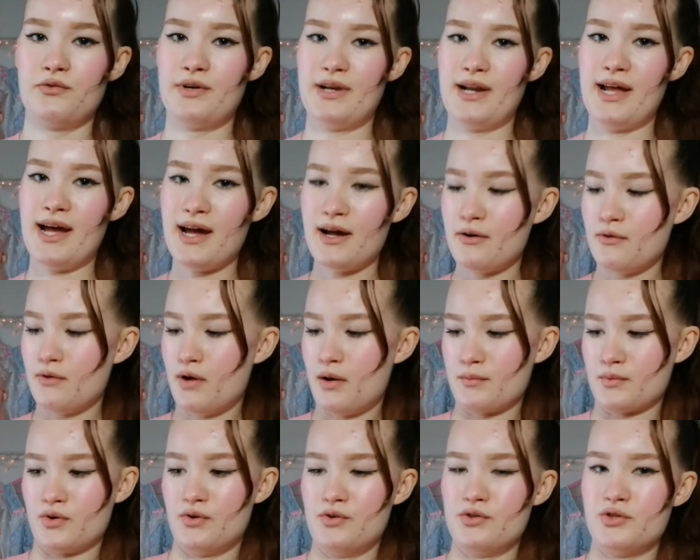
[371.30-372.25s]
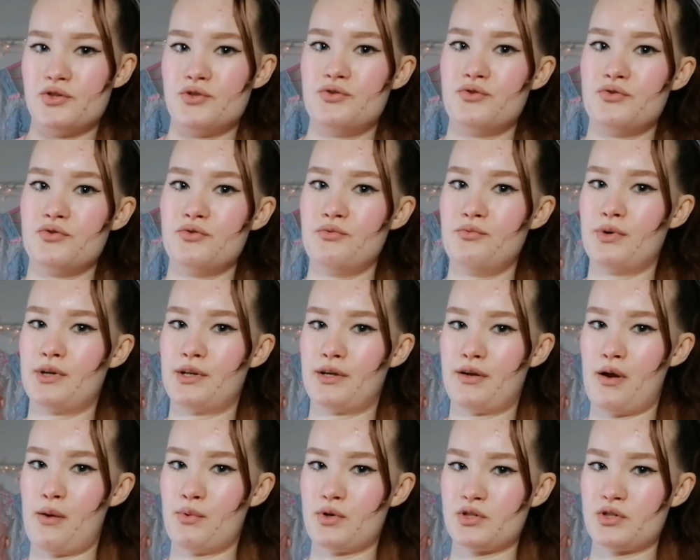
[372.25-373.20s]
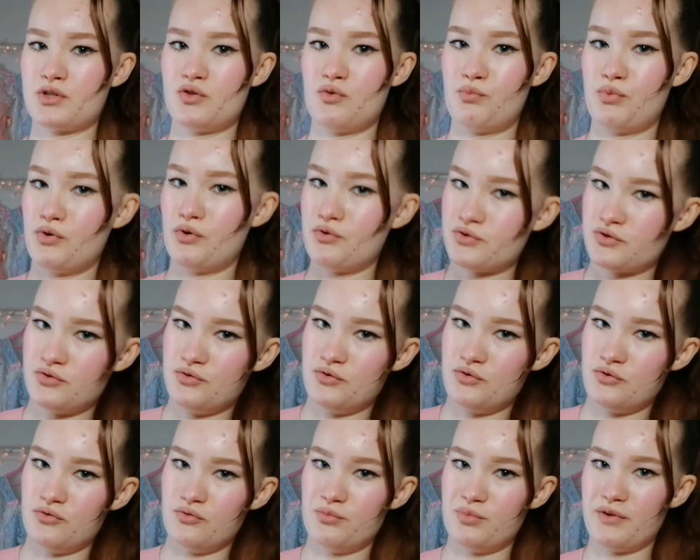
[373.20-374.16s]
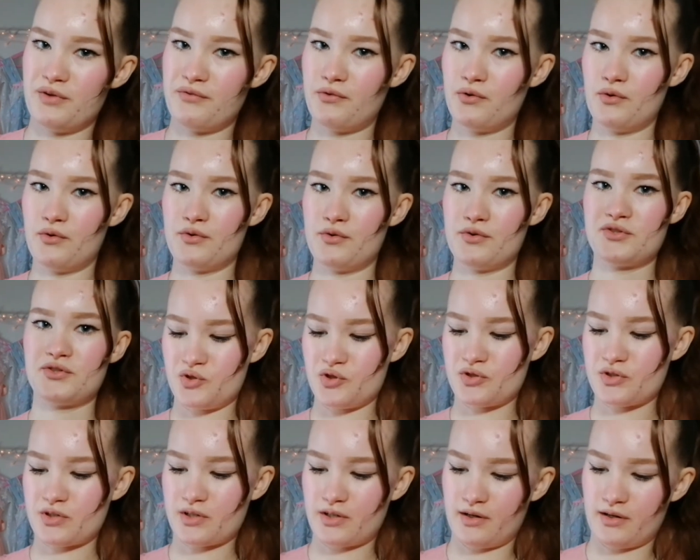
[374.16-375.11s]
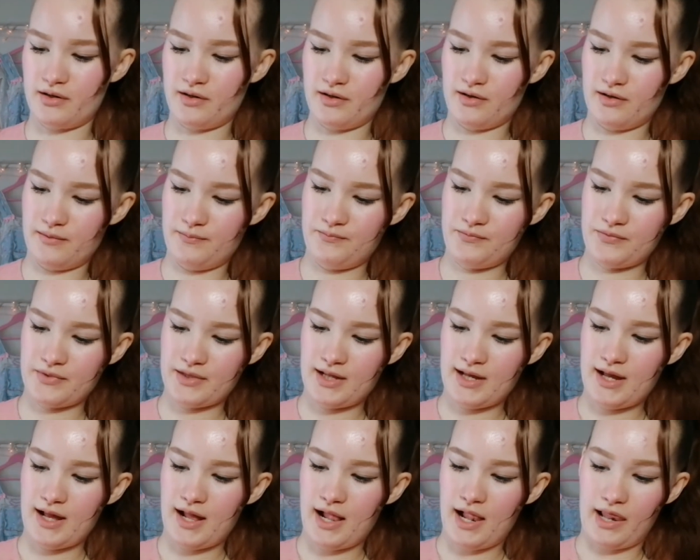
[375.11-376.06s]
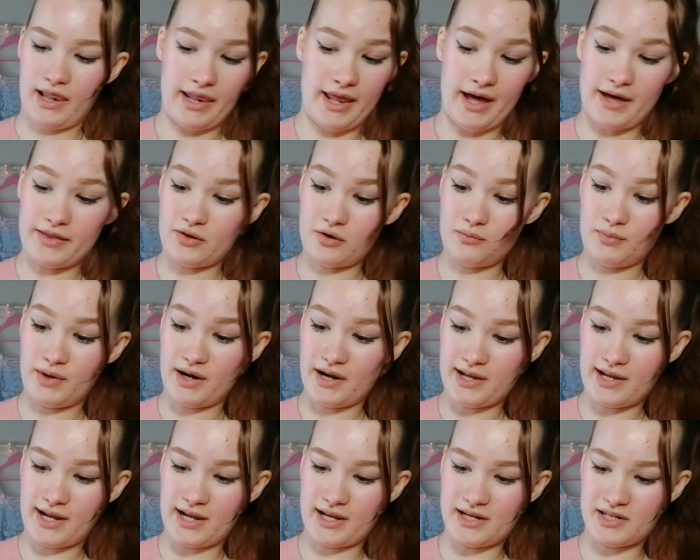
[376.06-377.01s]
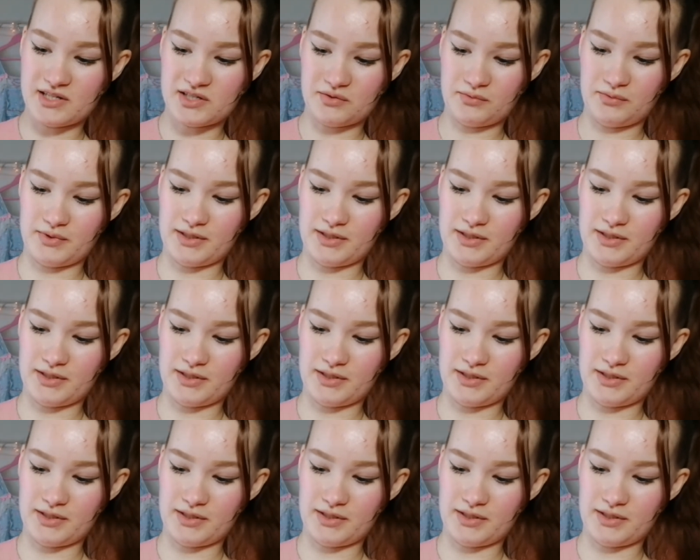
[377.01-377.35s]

now I'm going to do what I was supposed to do before. I'm just gonna lather my ends.